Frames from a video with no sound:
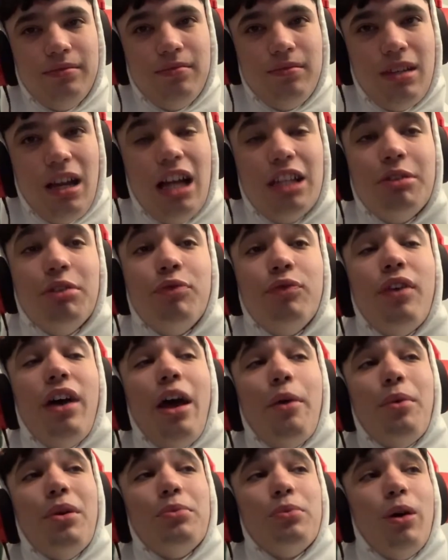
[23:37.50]
And to be fair,
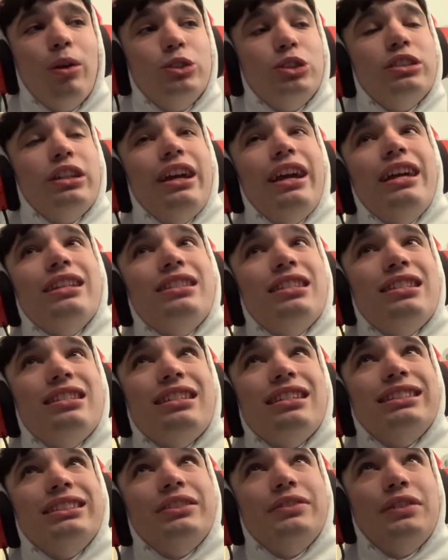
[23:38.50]
when watching it, it didn't
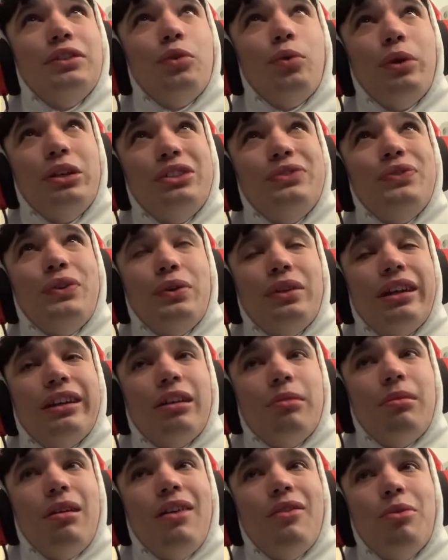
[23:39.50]
necessarily always feel like a
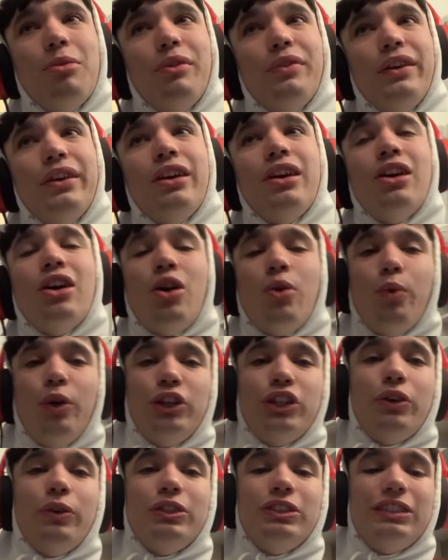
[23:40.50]
Marvel movie,
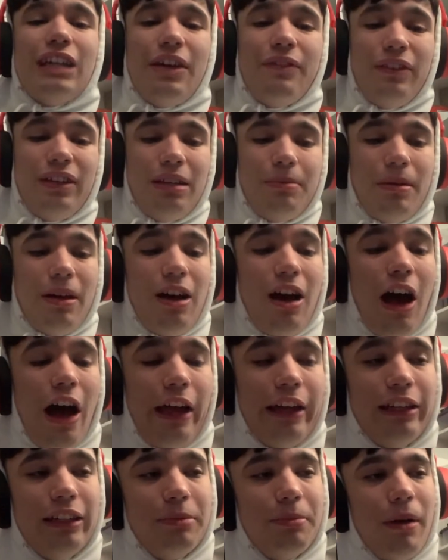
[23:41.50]
which I was definitely
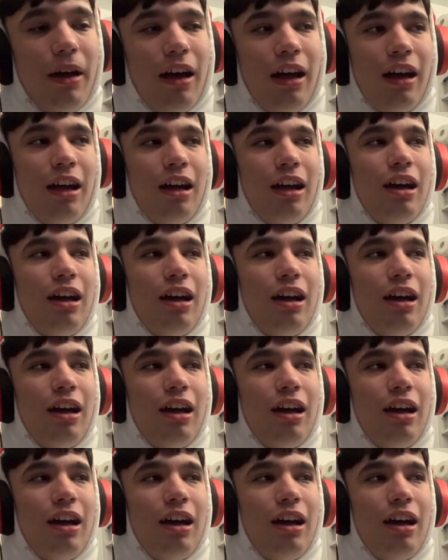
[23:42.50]
behind. But